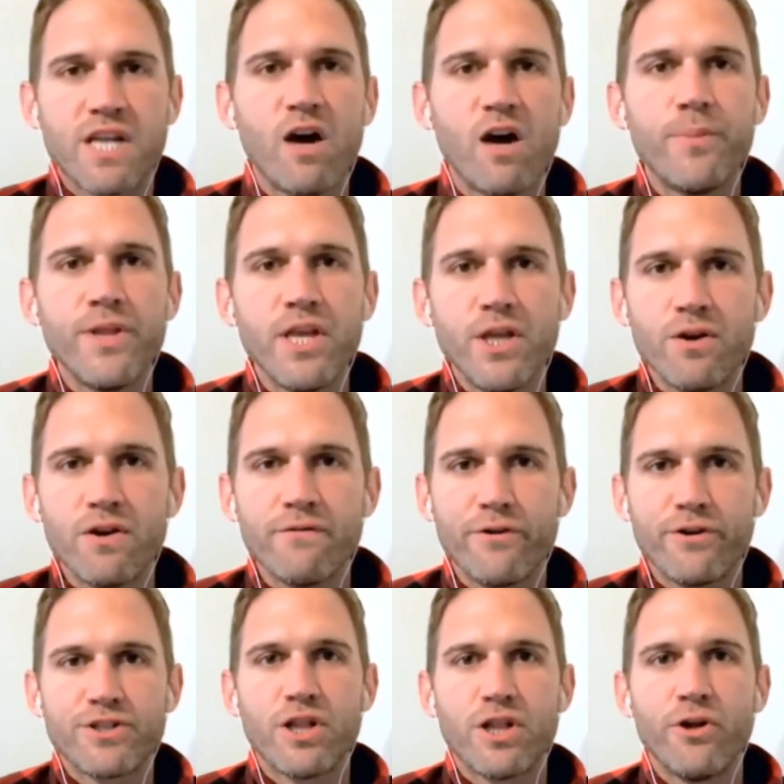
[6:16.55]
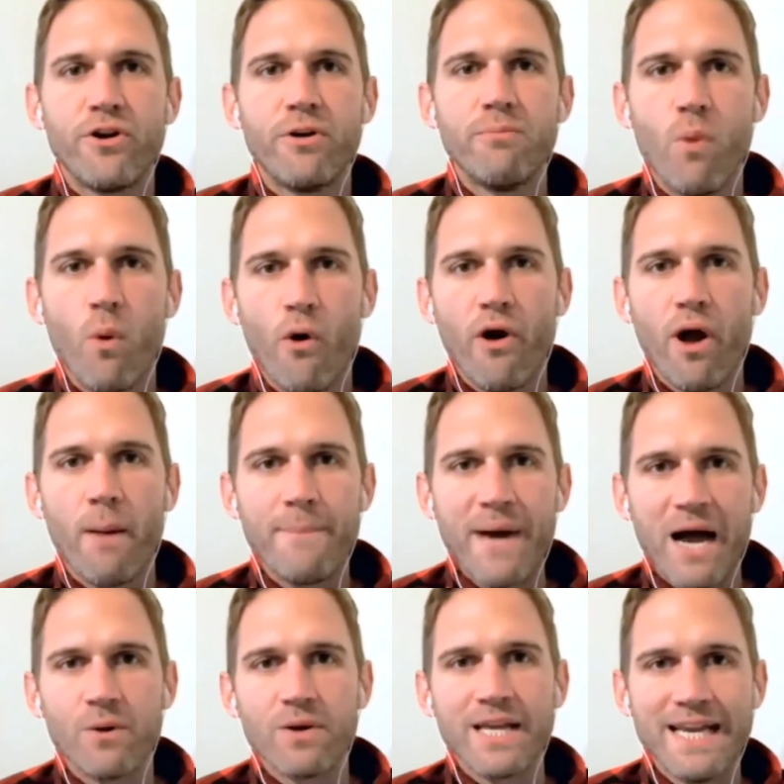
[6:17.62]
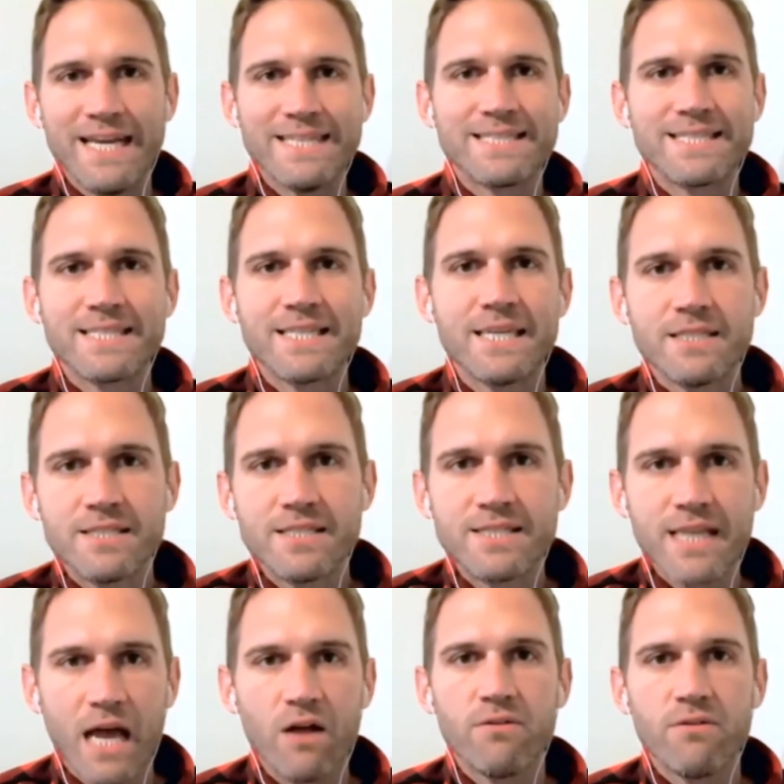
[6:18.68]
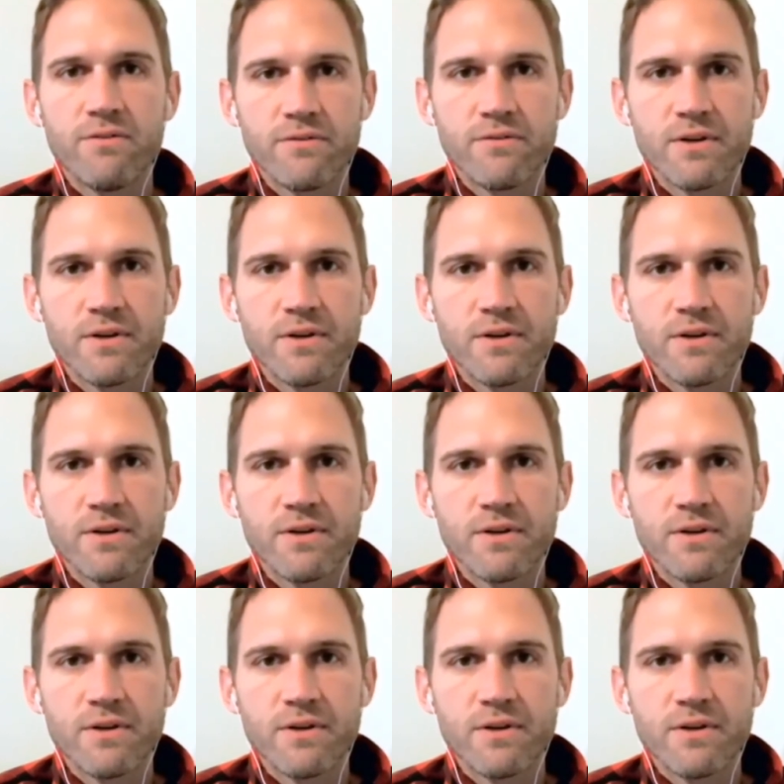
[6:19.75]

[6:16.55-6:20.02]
helping the universe learn more about itself.